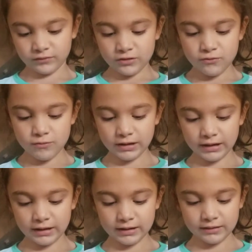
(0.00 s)
put
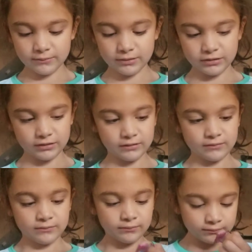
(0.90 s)
kittens in
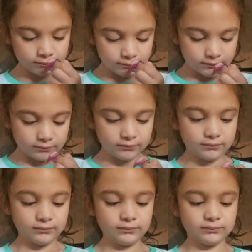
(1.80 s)

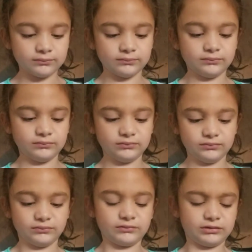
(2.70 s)
it.
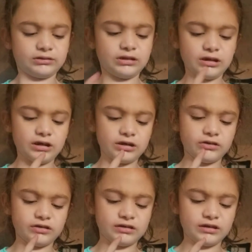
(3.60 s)
Guys,
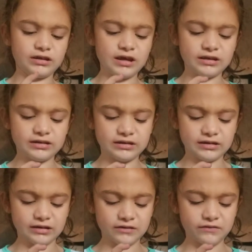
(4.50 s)
see that
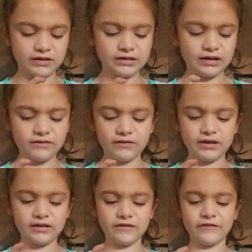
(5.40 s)
stuff inside of
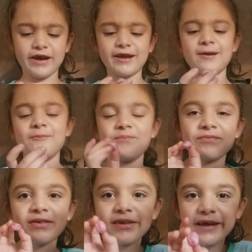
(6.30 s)
it? Ready?
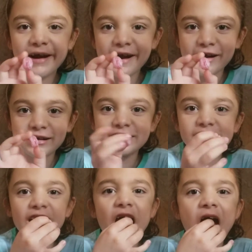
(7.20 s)
Set.